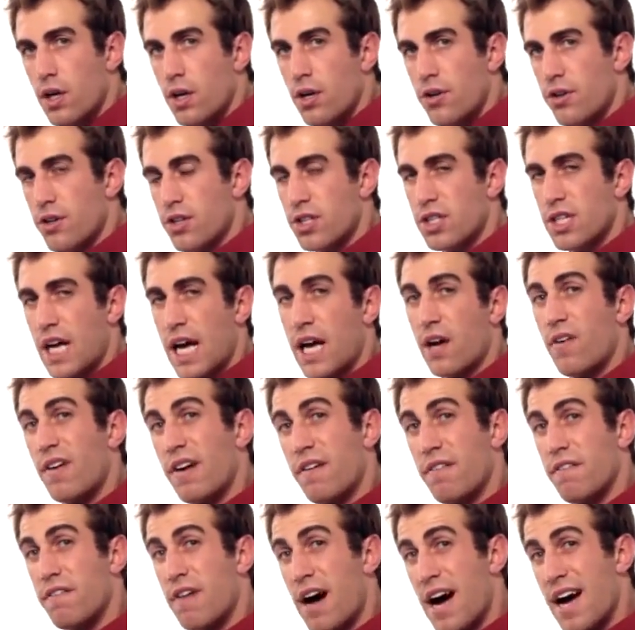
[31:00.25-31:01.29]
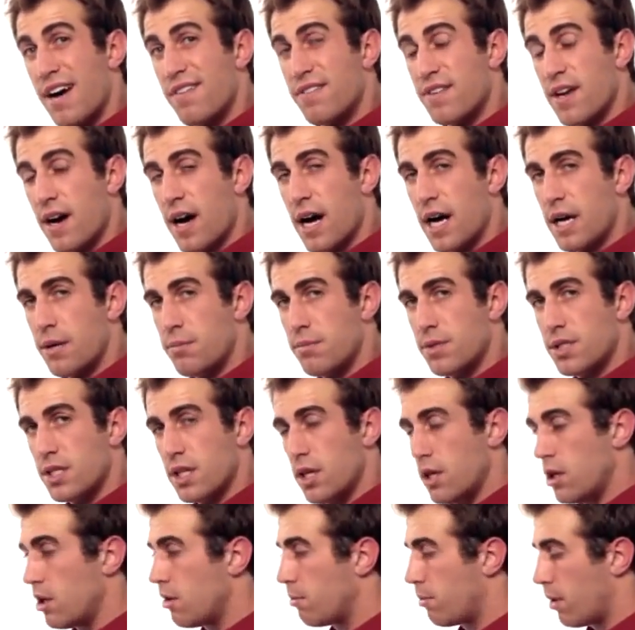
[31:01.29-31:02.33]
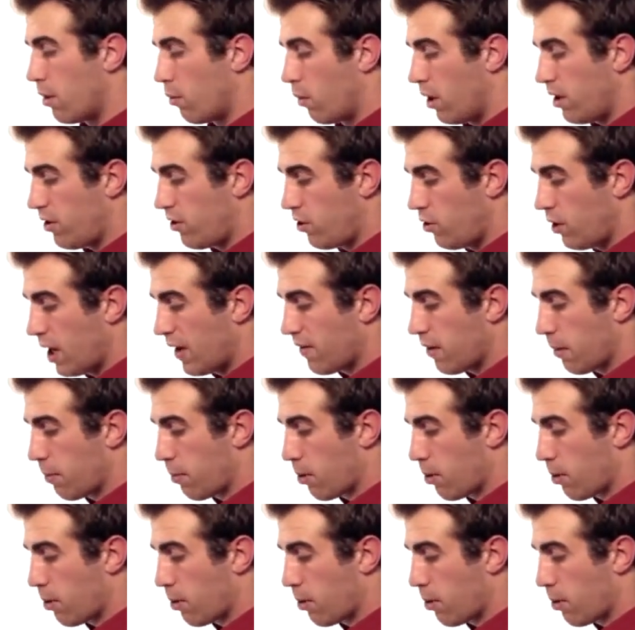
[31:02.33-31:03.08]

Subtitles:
You're cycling 5 times. But once you have a